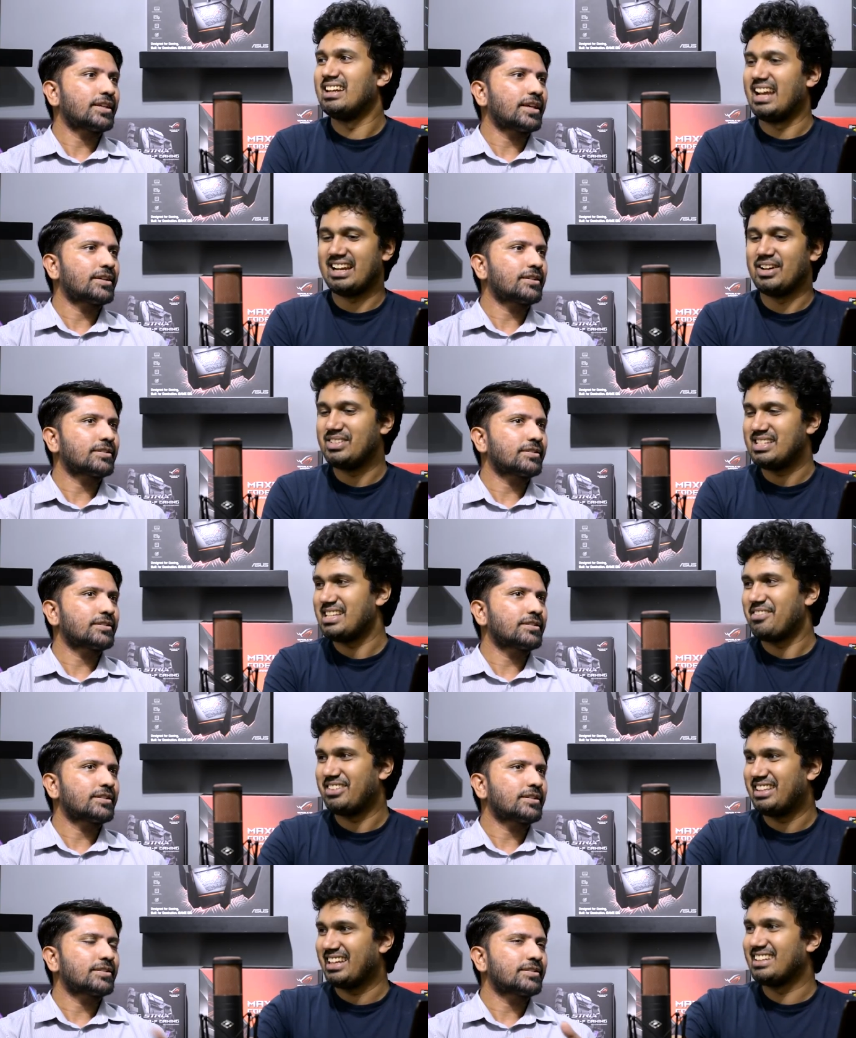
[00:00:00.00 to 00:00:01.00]
Speaker 1: Like now this is
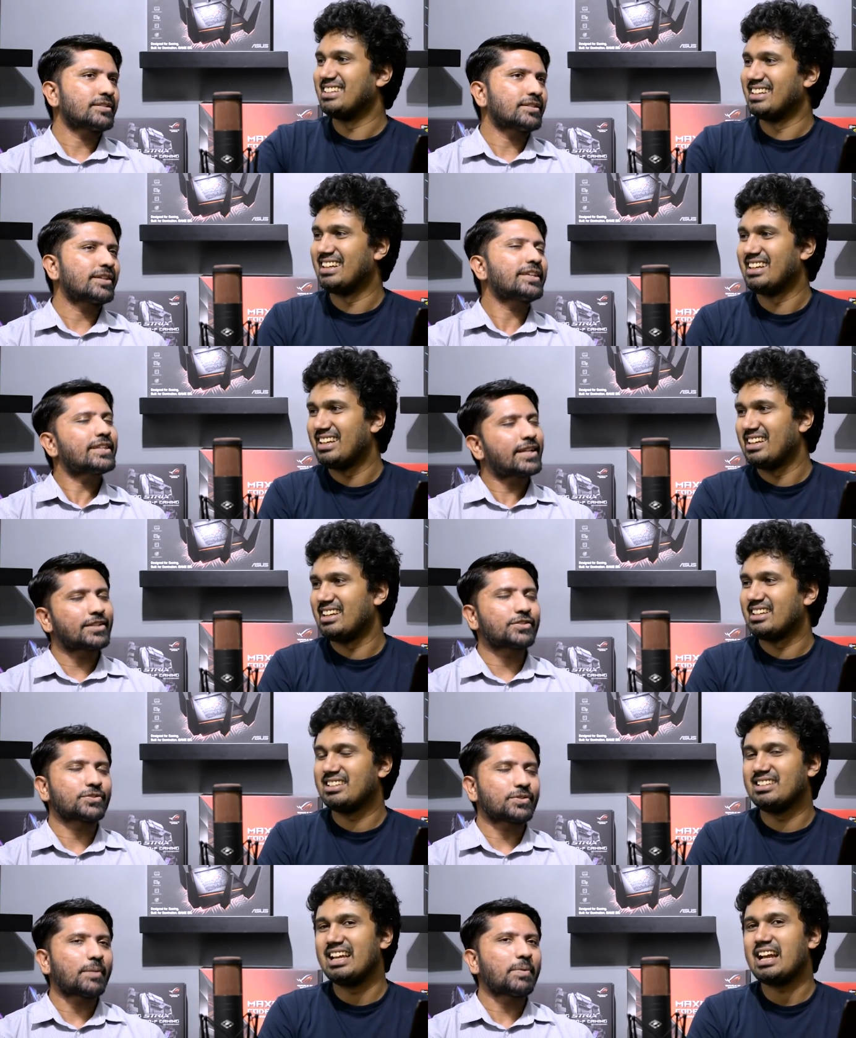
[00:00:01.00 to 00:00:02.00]
everything. Yeah, that is
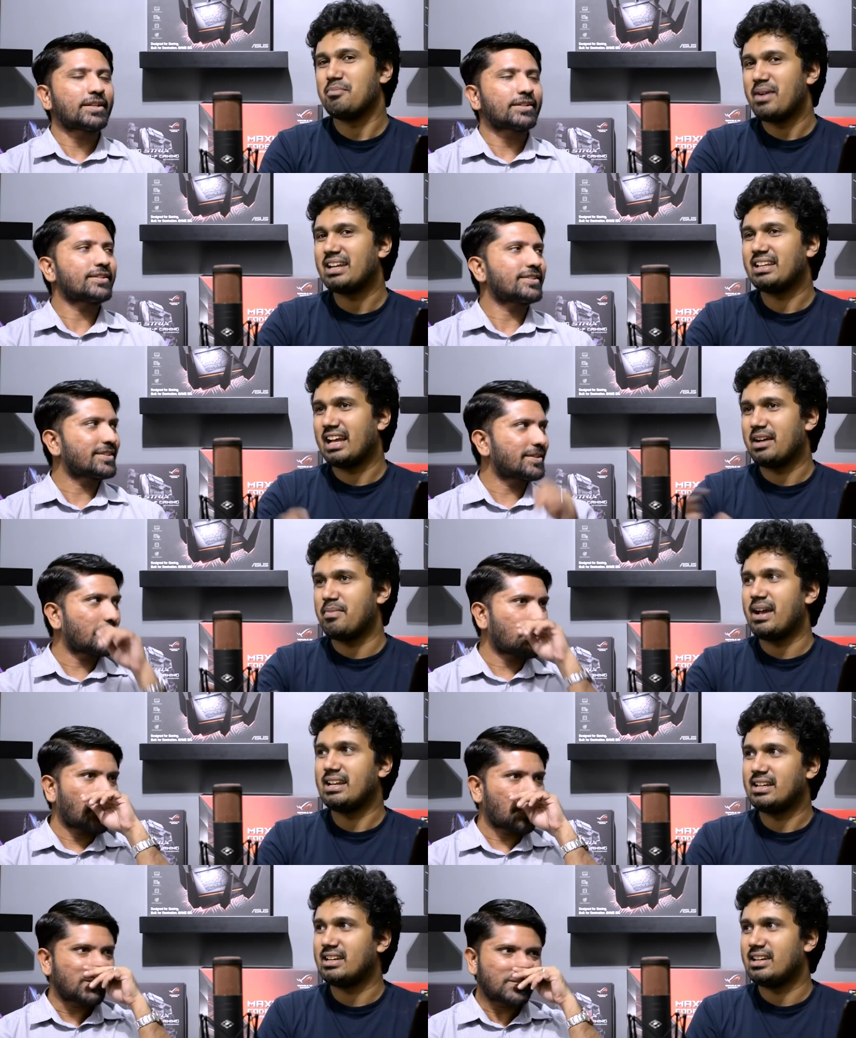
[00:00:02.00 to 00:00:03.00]
true. Gigabyte, I mean,
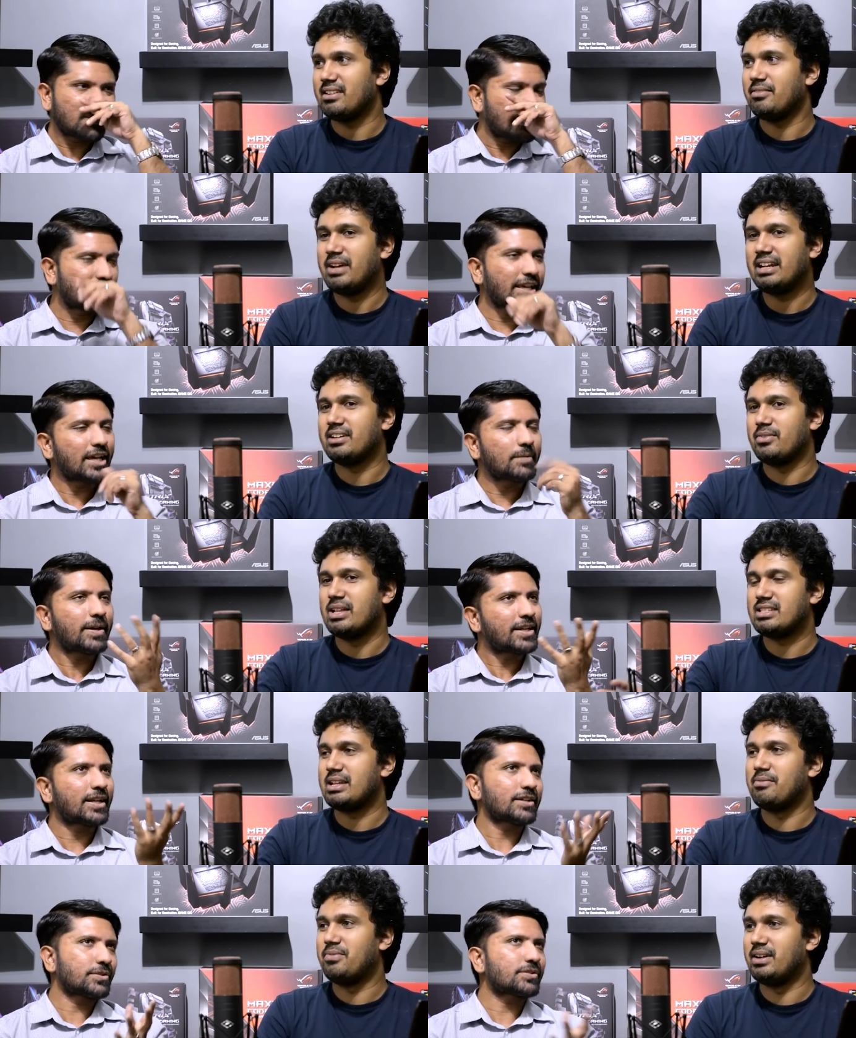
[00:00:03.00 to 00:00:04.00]
Gigabyte Gigabyte
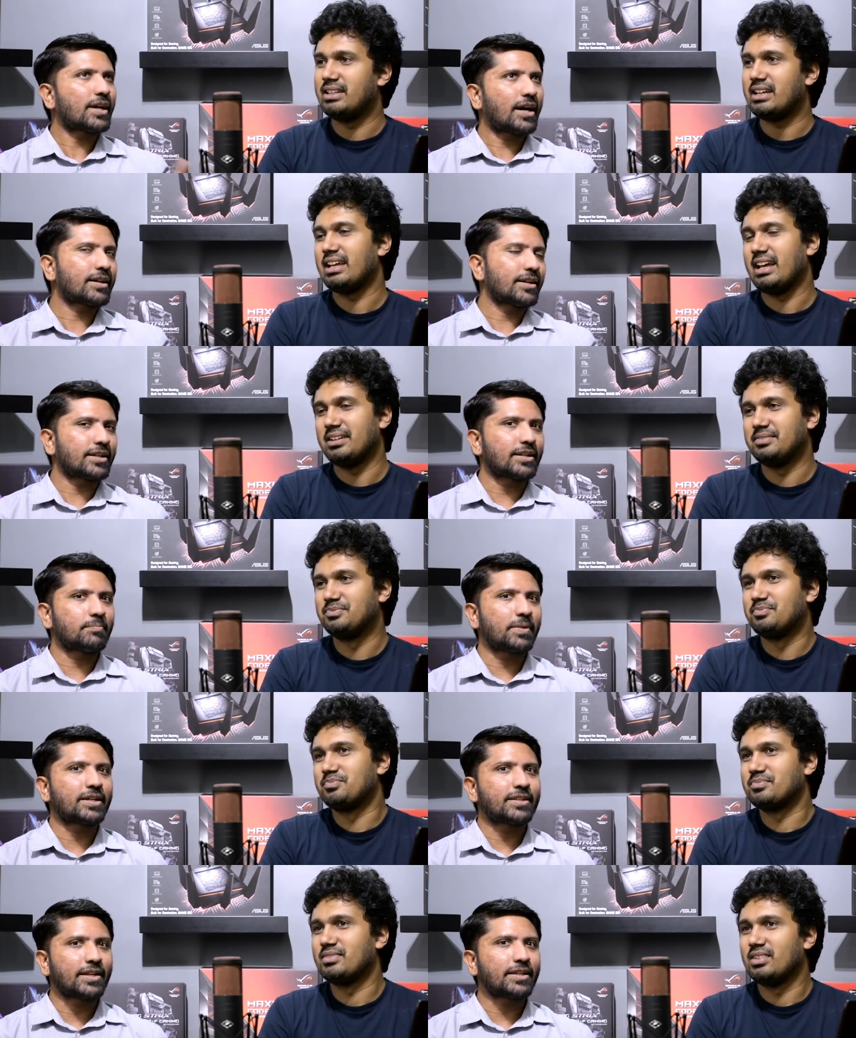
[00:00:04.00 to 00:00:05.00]
and ASUS are a little
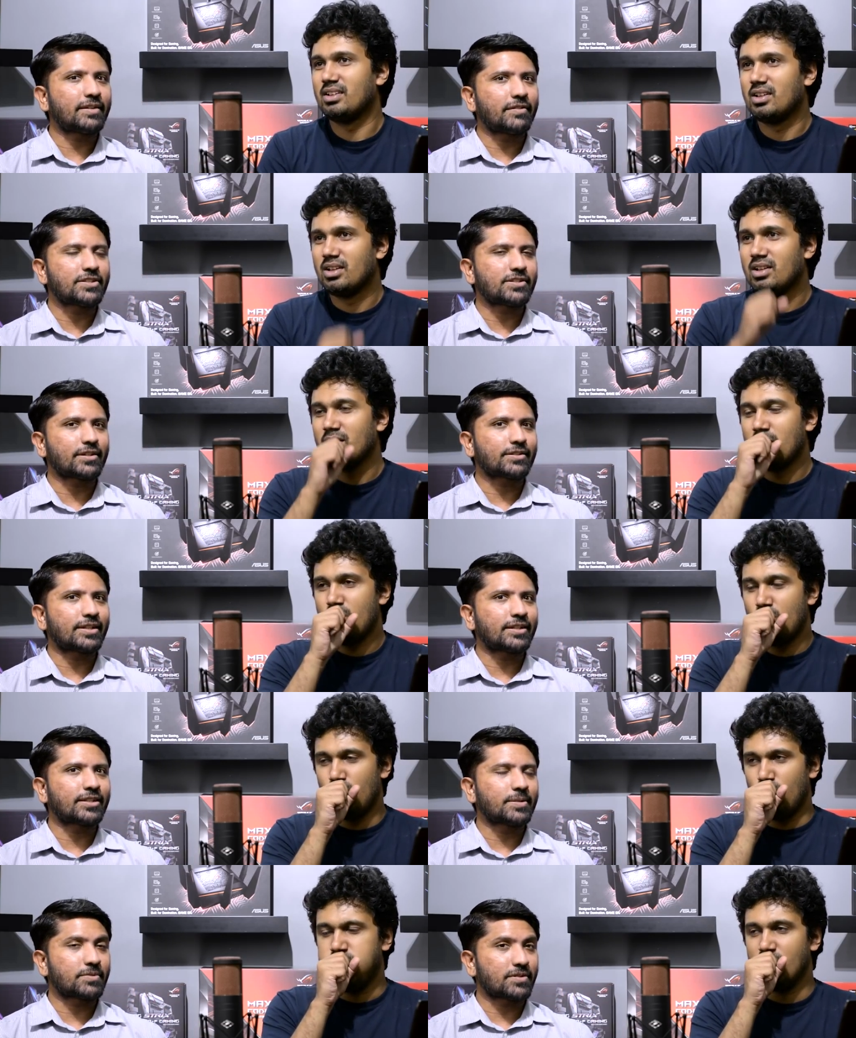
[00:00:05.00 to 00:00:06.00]
bigger than EVGAs in
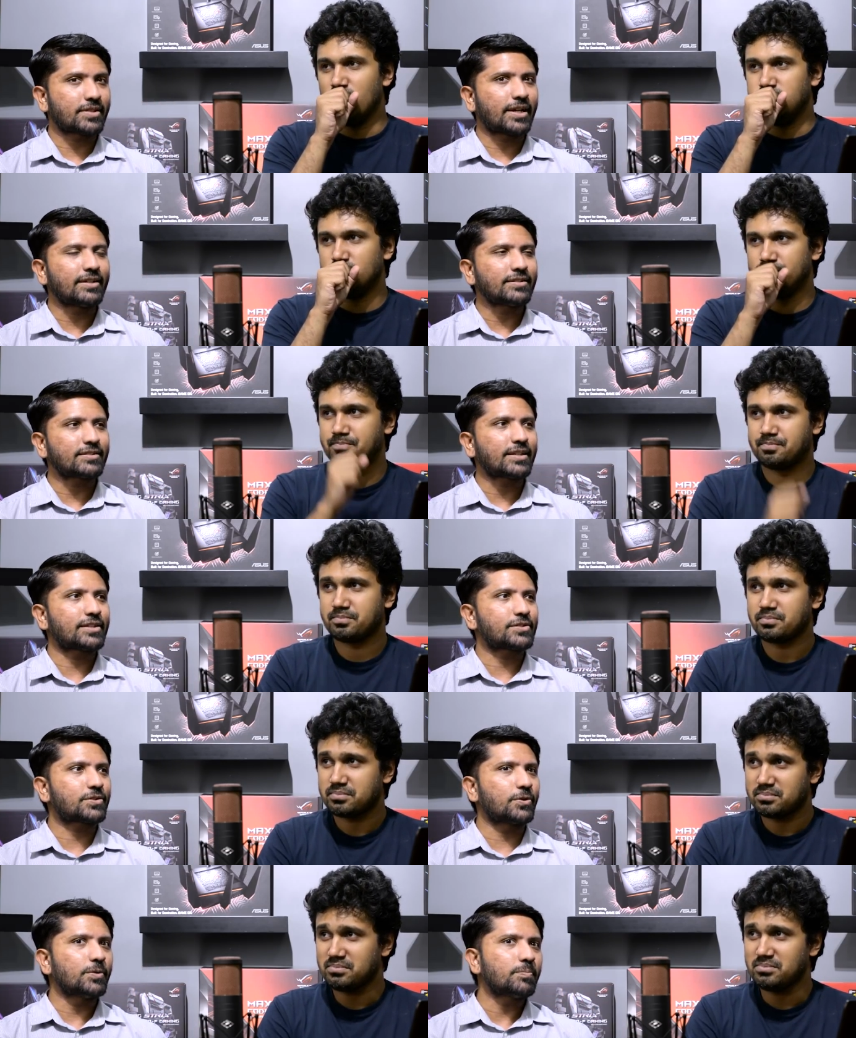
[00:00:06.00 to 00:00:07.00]
terms of size and
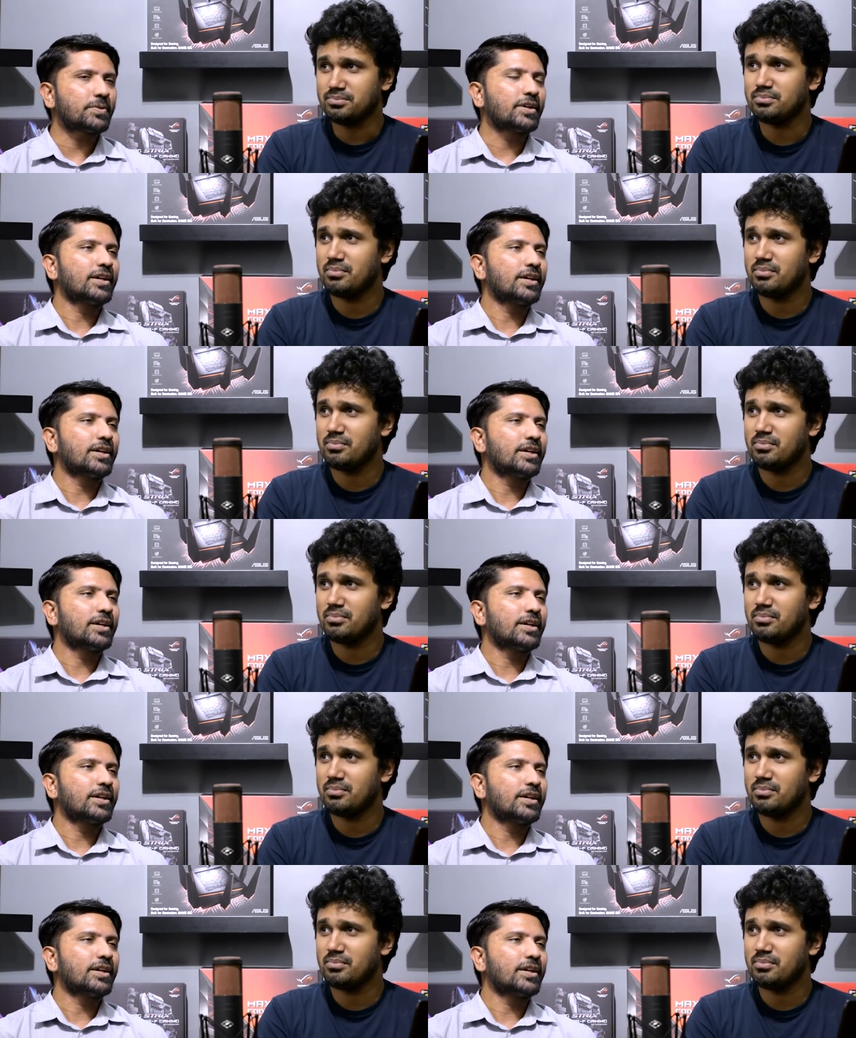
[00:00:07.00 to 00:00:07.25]
scope.